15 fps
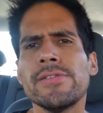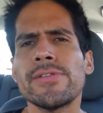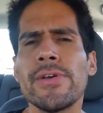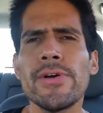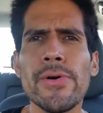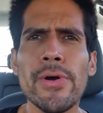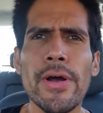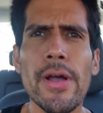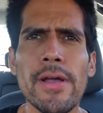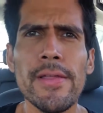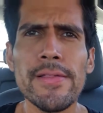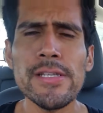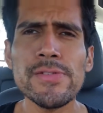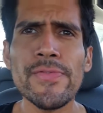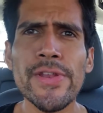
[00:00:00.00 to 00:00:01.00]
So
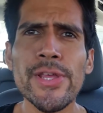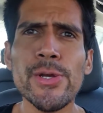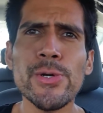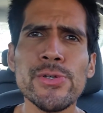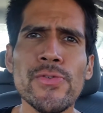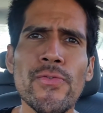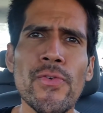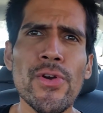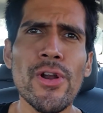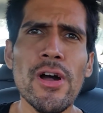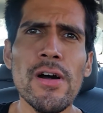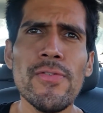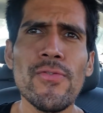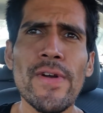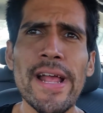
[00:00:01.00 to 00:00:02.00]
this video is
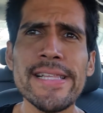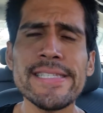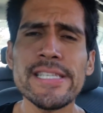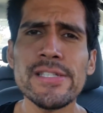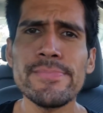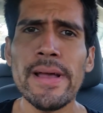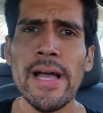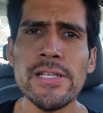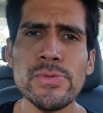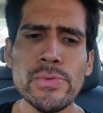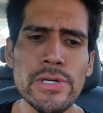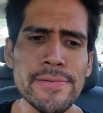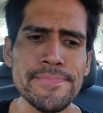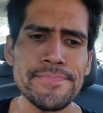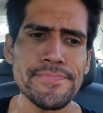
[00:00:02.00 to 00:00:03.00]
for Francis
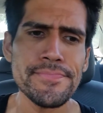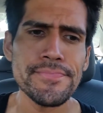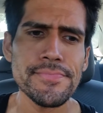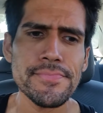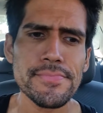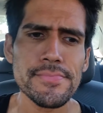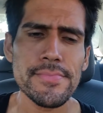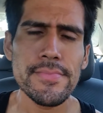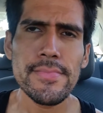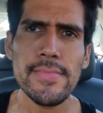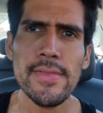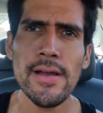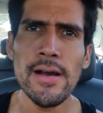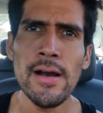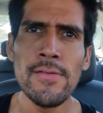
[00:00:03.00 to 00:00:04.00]
Maxwell
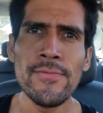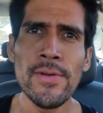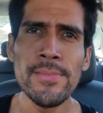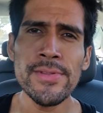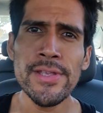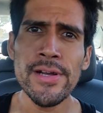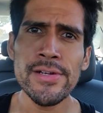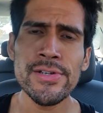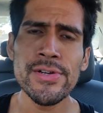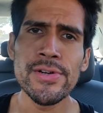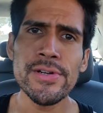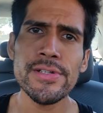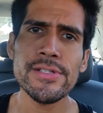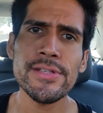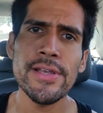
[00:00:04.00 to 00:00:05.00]
from the Young
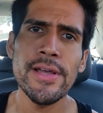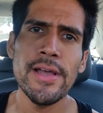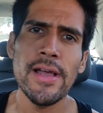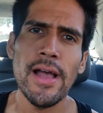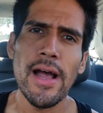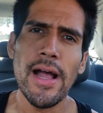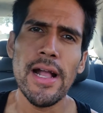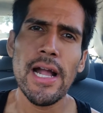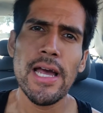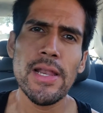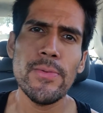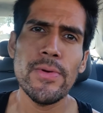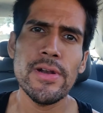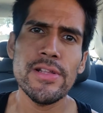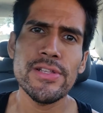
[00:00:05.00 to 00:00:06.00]
Turks. I kind
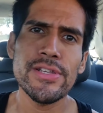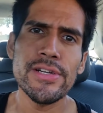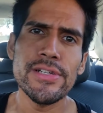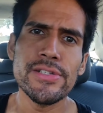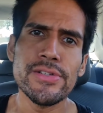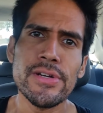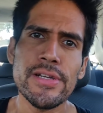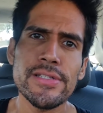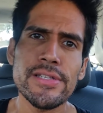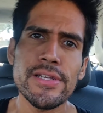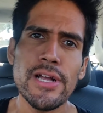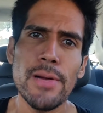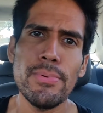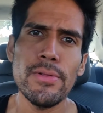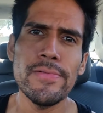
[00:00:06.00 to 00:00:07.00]
of wanted to address a
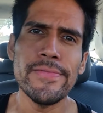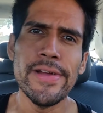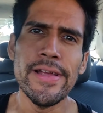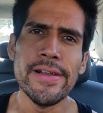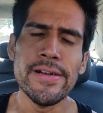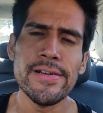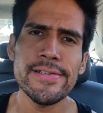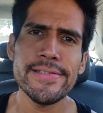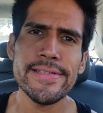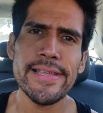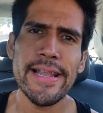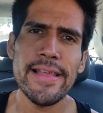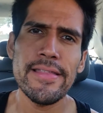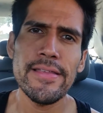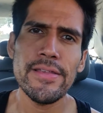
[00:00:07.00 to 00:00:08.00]
couple of errors
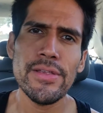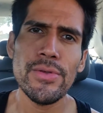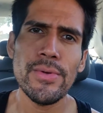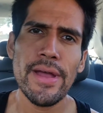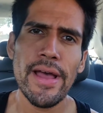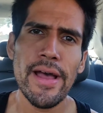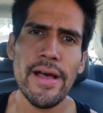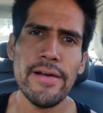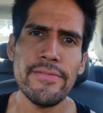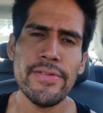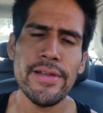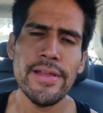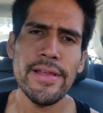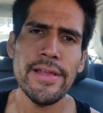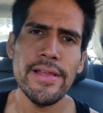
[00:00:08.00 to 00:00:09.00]
that I think you have
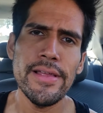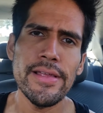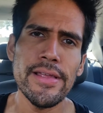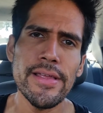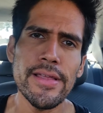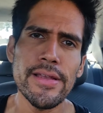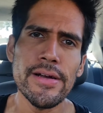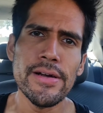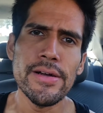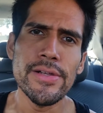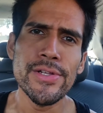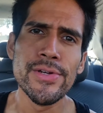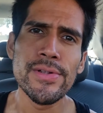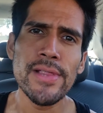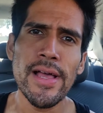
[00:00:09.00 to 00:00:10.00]
in
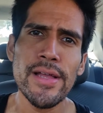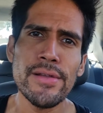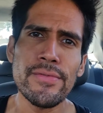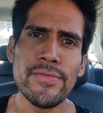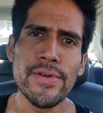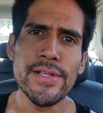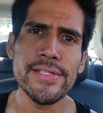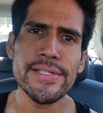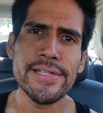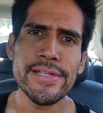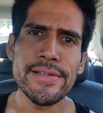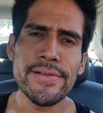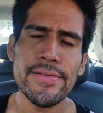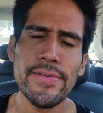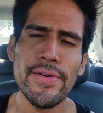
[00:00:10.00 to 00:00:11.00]
your line of
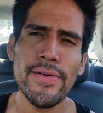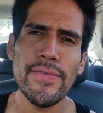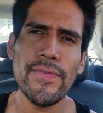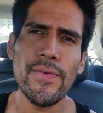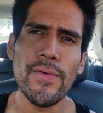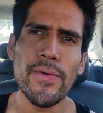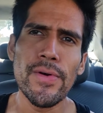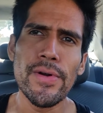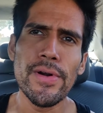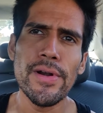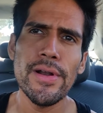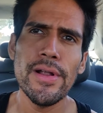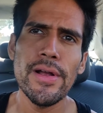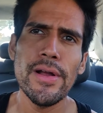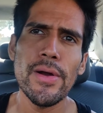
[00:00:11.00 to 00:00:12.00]
reasoning
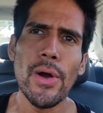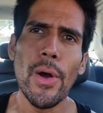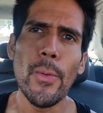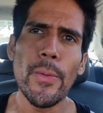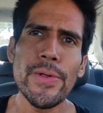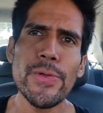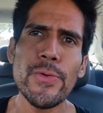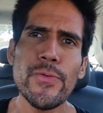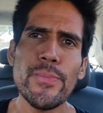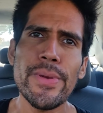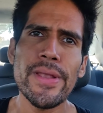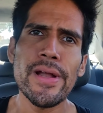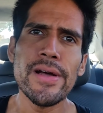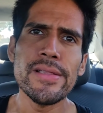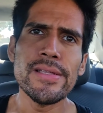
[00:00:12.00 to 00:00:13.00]
for what you've
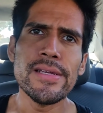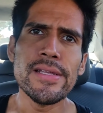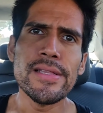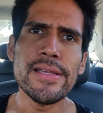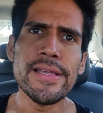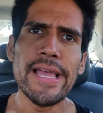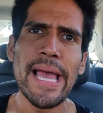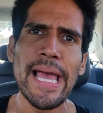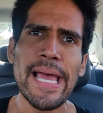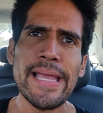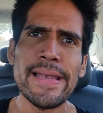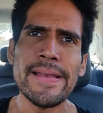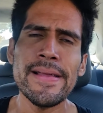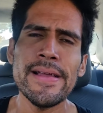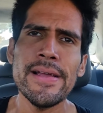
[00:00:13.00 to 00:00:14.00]
been on lately,
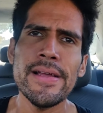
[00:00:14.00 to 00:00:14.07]
and